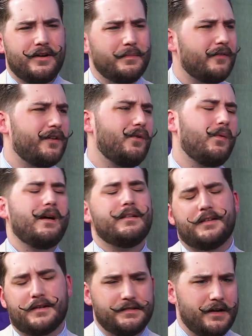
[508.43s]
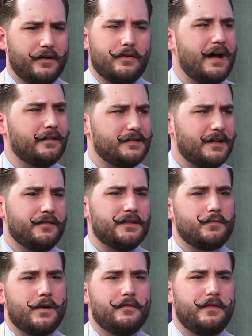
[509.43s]
I'm never going to wear a tuxedo outside of
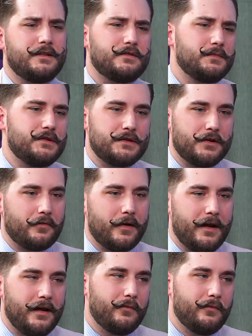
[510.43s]
this one event, so I'm just going to rent it.